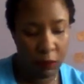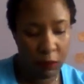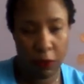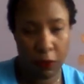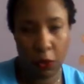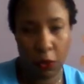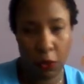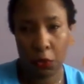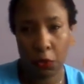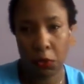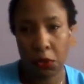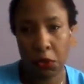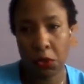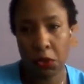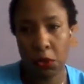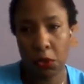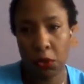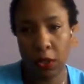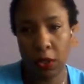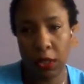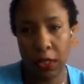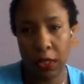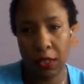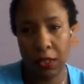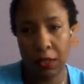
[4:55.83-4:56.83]
you focus
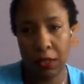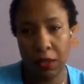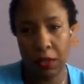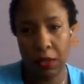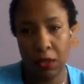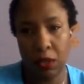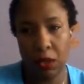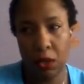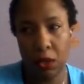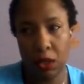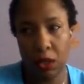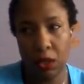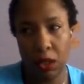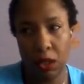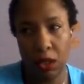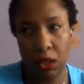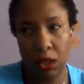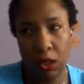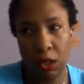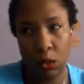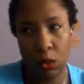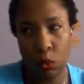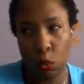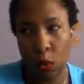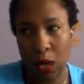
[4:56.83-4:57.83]
on
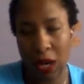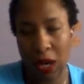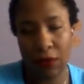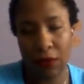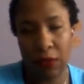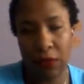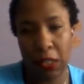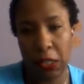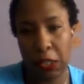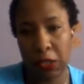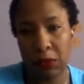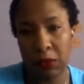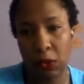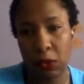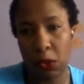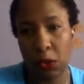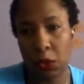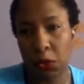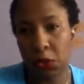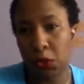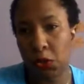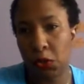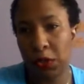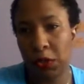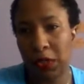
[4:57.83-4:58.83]
whatever it is you're
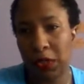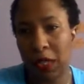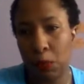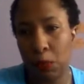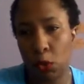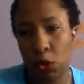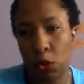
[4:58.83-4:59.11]
focused on,